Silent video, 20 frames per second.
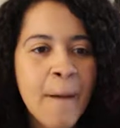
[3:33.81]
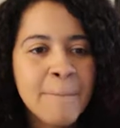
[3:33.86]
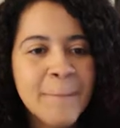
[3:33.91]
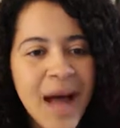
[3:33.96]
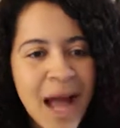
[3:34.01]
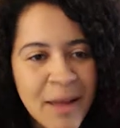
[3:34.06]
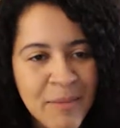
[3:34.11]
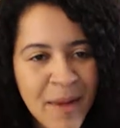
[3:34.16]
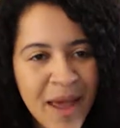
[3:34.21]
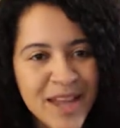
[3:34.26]

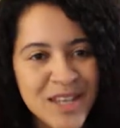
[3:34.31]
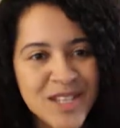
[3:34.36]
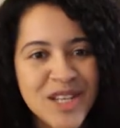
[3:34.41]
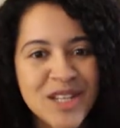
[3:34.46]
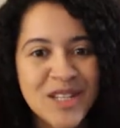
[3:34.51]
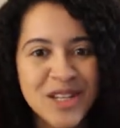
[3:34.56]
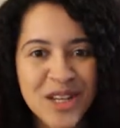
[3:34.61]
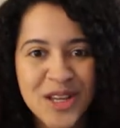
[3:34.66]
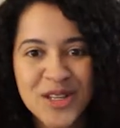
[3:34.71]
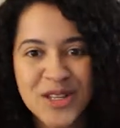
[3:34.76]
my
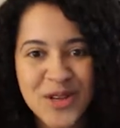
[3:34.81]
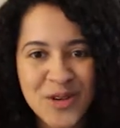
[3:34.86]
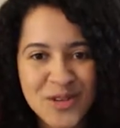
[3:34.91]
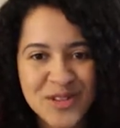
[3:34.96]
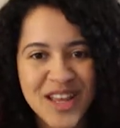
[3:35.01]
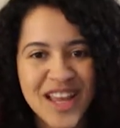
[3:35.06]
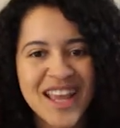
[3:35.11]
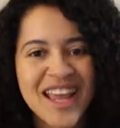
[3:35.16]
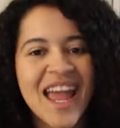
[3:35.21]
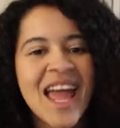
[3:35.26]
patient
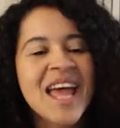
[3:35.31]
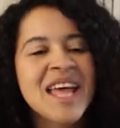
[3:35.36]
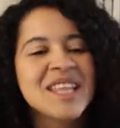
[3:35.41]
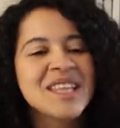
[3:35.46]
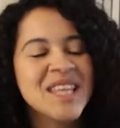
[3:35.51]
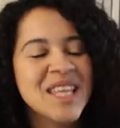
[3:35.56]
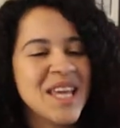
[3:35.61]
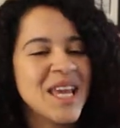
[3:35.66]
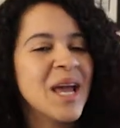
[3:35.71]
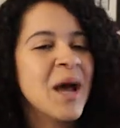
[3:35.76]
using
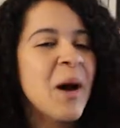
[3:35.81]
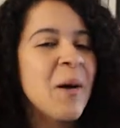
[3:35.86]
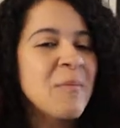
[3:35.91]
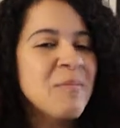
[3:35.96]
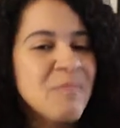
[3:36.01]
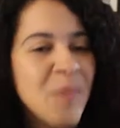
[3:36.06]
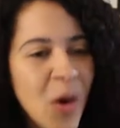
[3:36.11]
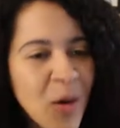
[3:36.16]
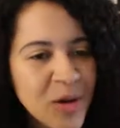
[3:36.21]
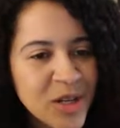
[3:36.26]
the
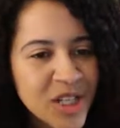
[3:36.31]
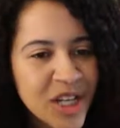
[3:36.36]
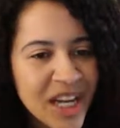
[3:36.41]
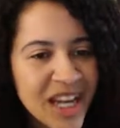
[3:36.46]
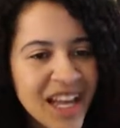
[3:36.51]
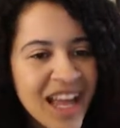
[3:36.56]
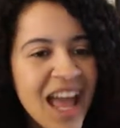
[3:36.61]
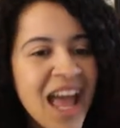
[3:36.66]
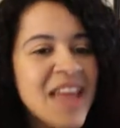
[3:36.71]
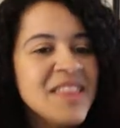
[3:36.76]

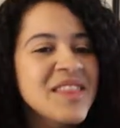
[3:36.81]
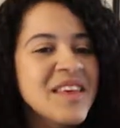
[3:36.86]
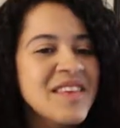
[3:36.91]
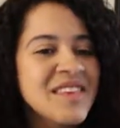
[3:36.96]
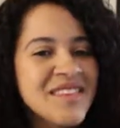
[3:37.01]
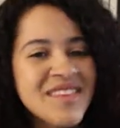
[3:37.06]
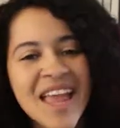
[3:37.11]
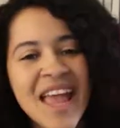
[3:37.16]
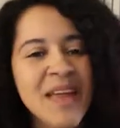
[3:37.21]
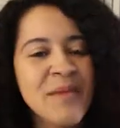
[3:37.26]
emoji. The
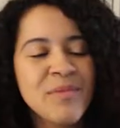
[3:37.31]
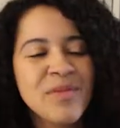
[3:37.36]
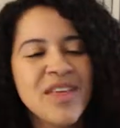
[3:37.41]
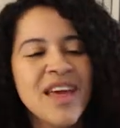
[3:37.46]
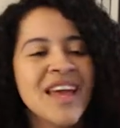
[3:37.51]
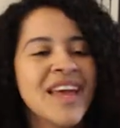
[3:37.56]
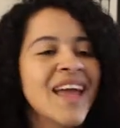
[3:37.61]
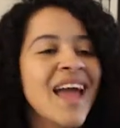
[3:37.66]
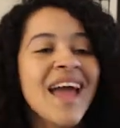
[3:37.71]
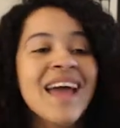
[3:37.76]
same
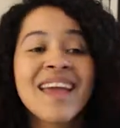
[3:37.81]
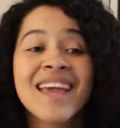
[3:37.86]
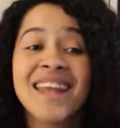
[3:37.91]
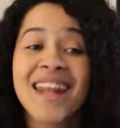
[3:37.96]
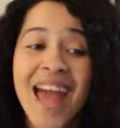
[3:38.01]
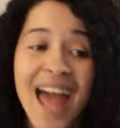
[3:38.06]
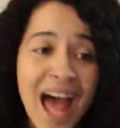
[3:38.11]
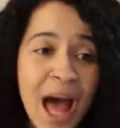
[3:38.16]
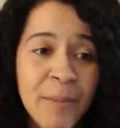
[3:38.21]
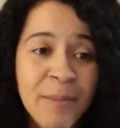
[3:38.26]
thing
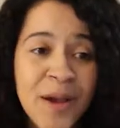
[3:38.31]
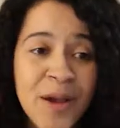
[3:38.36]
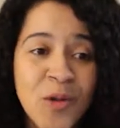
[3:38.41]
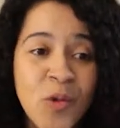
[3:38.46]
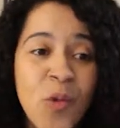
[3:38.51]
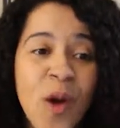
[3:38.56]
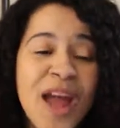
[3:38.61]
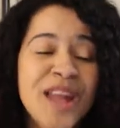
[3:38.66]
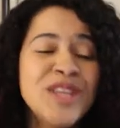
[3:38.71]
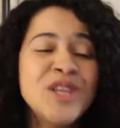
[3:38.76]
can
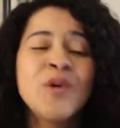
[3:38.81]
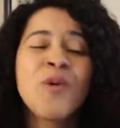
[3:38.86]
happen when